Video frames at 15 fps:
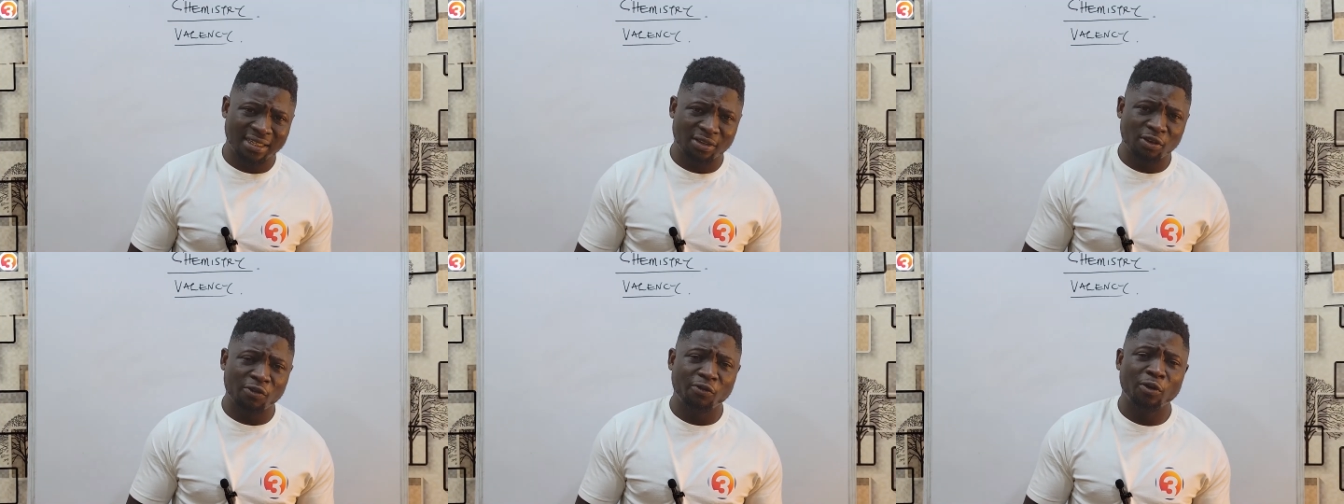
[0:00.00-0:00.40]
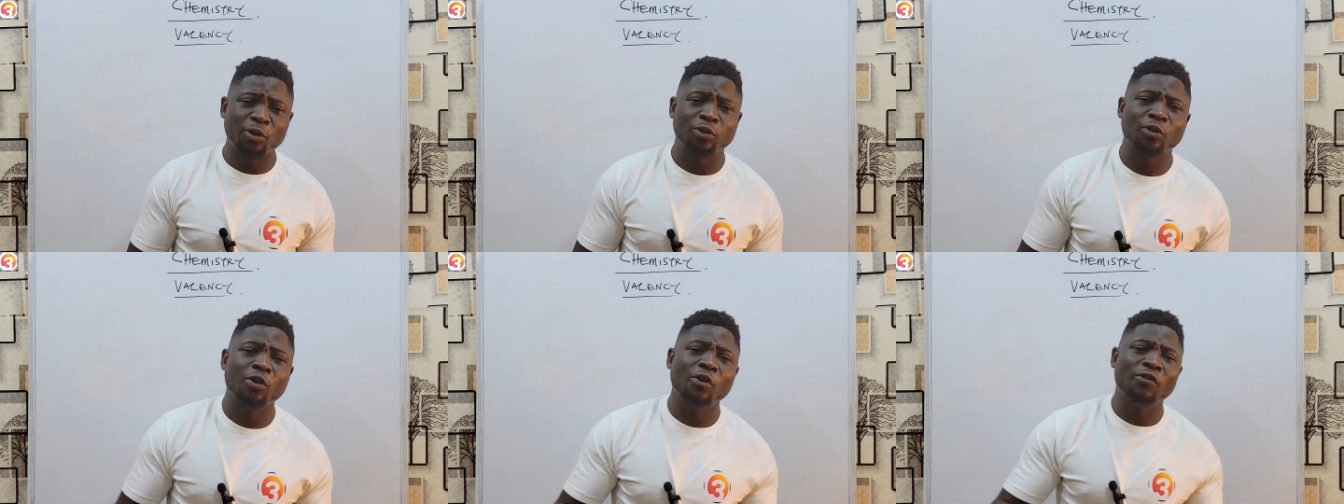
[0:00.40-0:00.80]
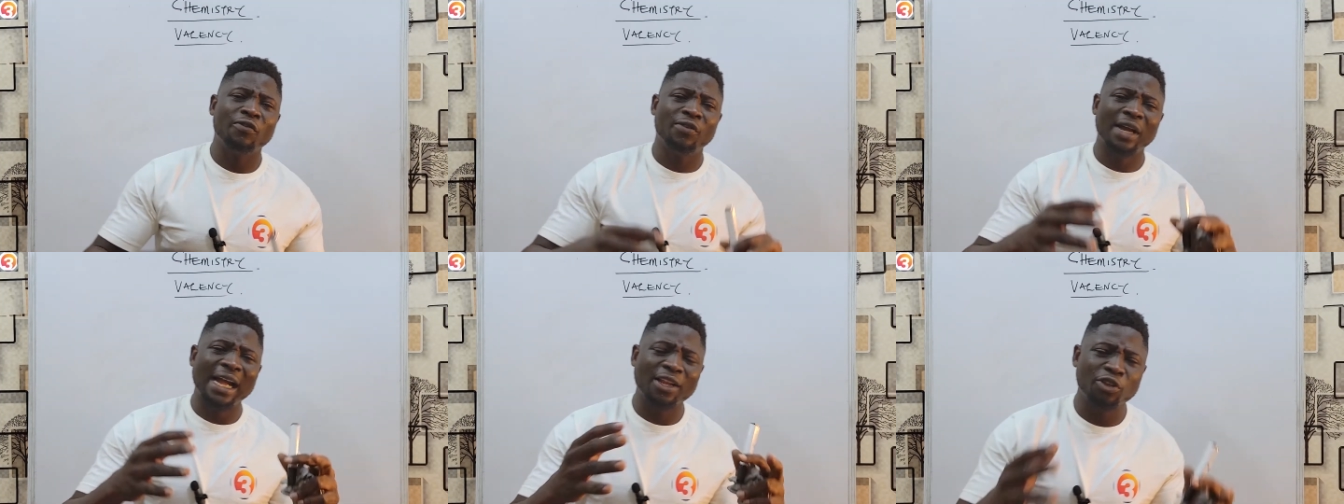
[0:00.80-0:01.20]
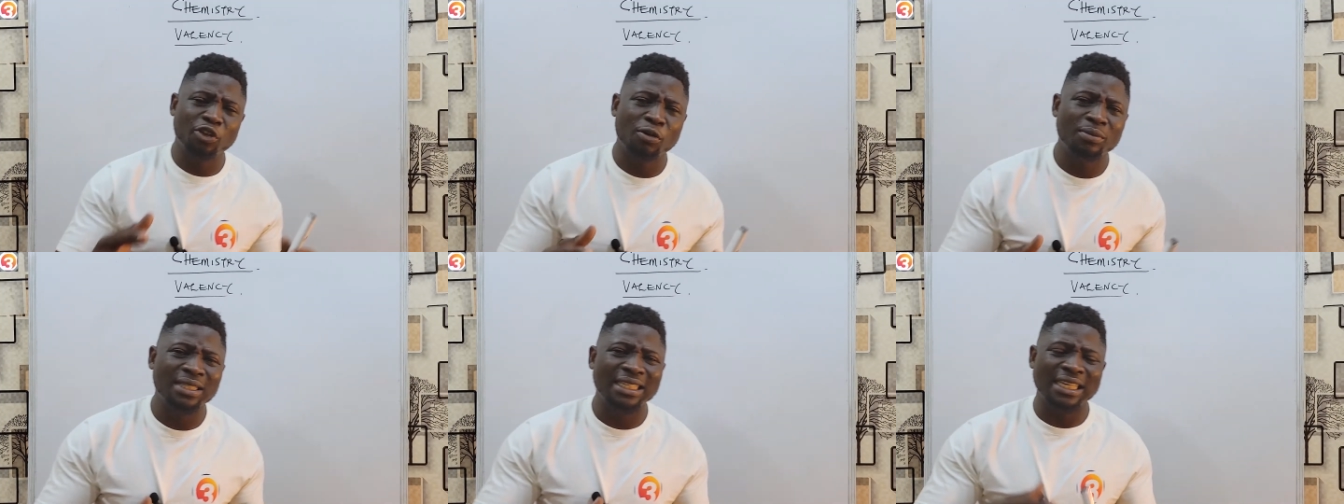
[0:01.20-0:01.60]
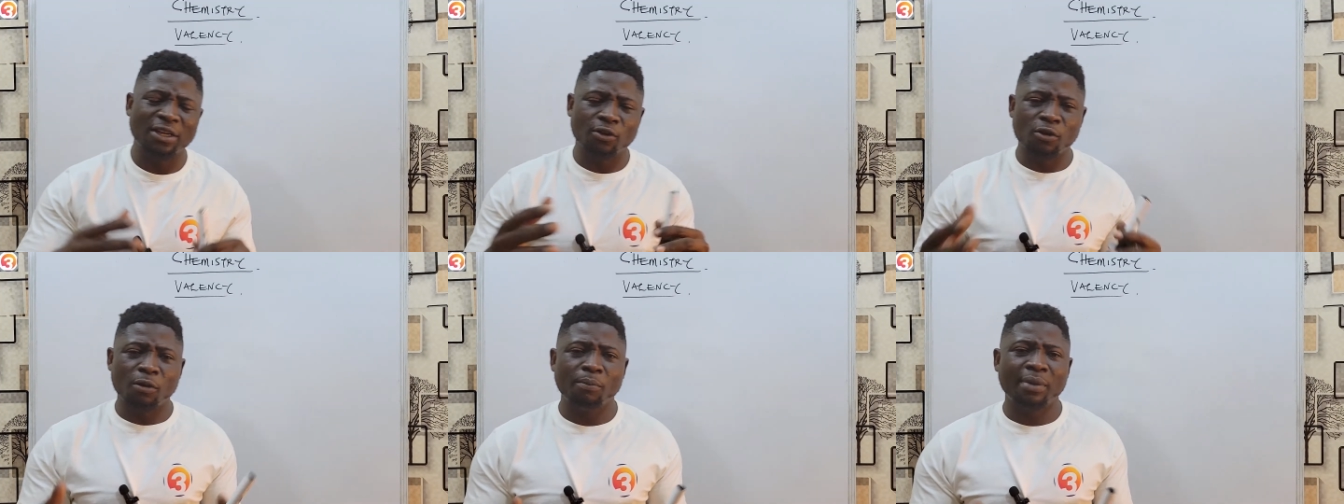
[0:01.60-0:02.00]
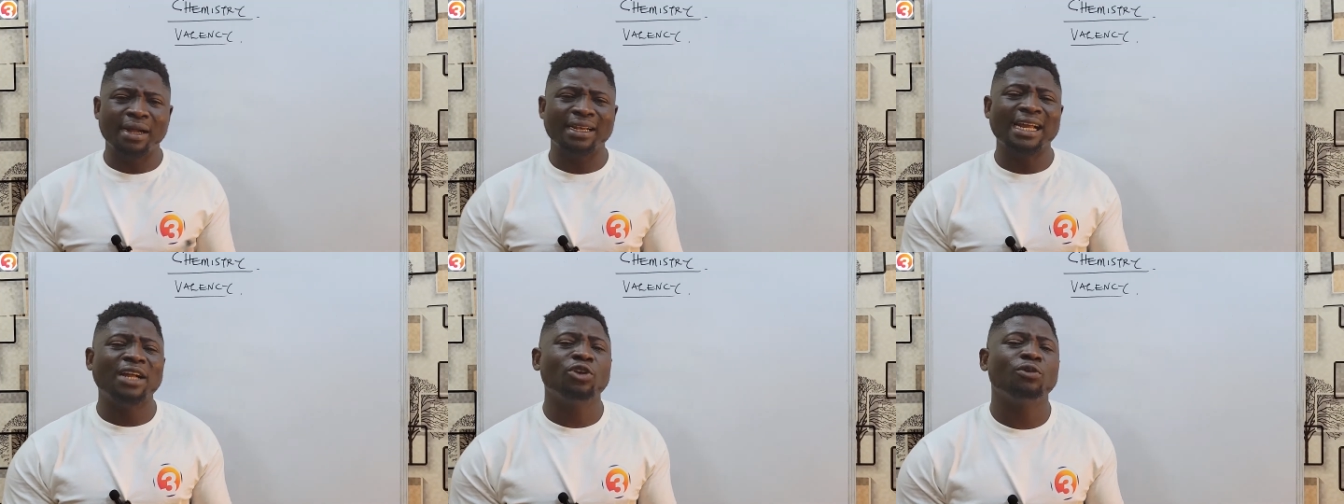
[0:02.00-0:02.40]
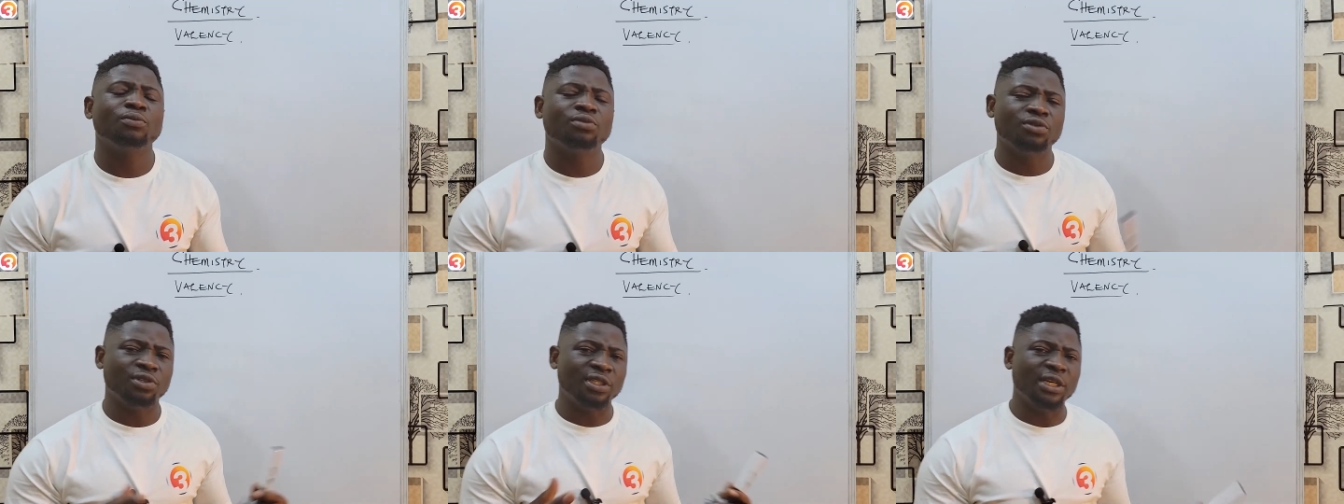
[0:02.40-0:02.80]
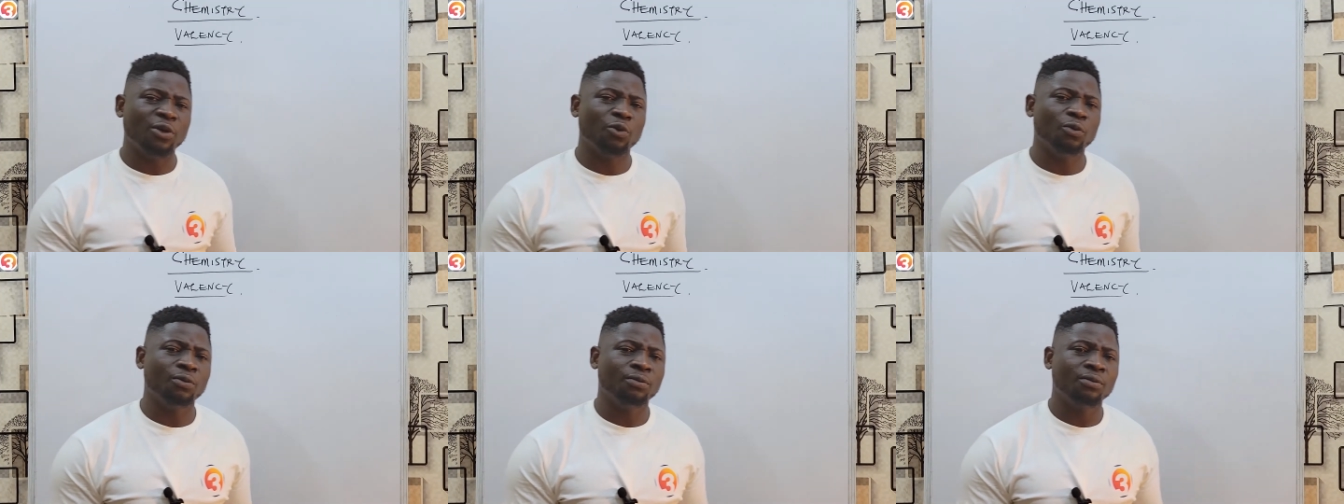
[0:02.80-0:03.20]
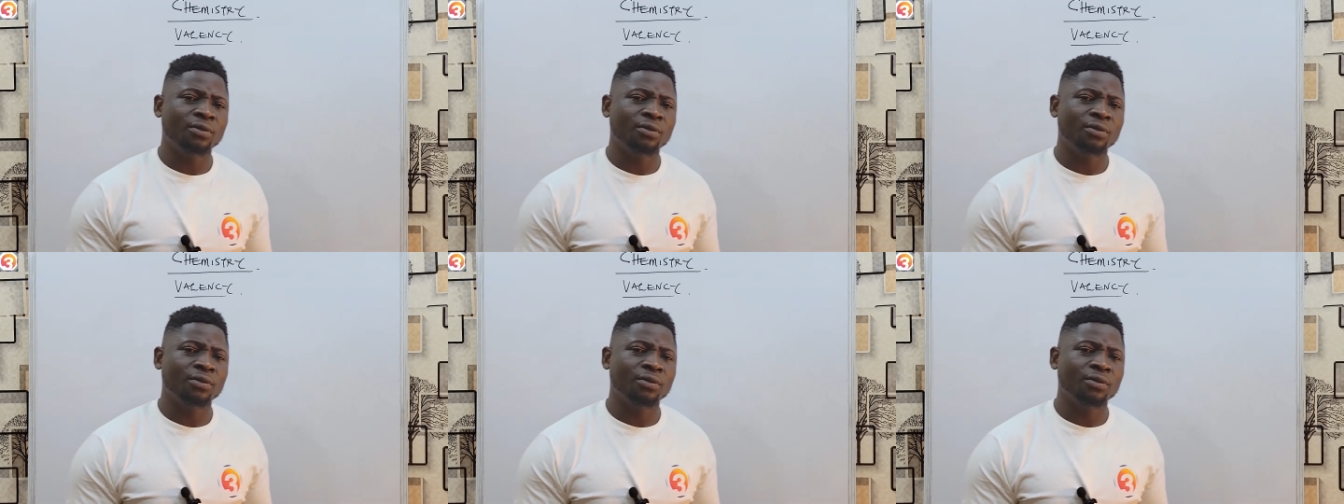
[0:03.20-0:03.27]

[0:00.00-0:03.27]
of what of atoms in a compound add up to zero